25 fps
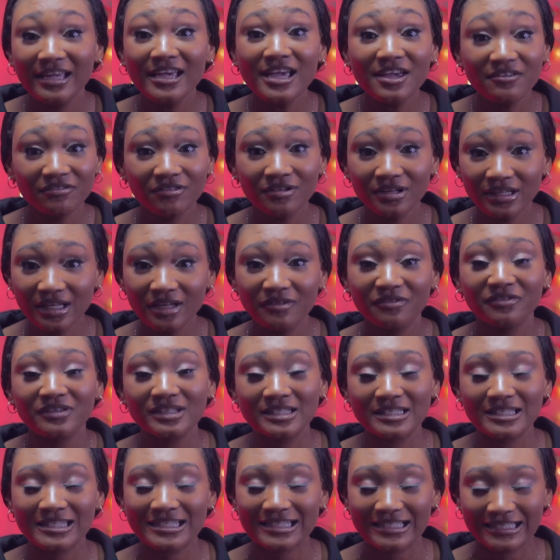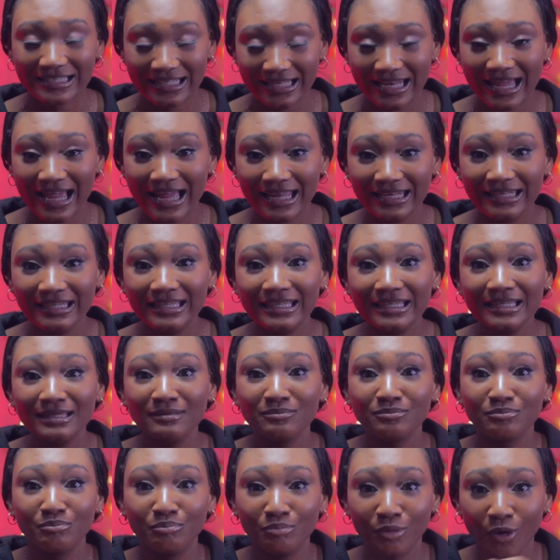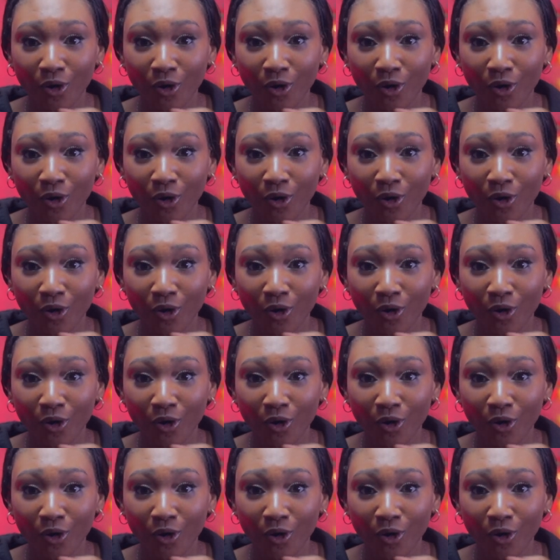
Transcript: Even if it is clearly,